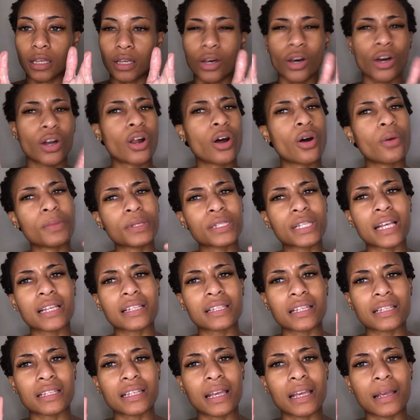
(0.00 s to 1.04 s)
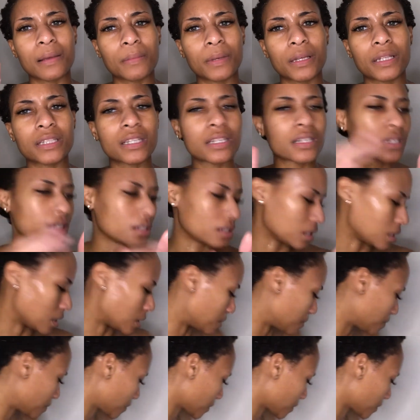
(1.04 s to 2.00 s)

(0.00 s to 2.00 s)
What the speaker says: it almost has the same consistency.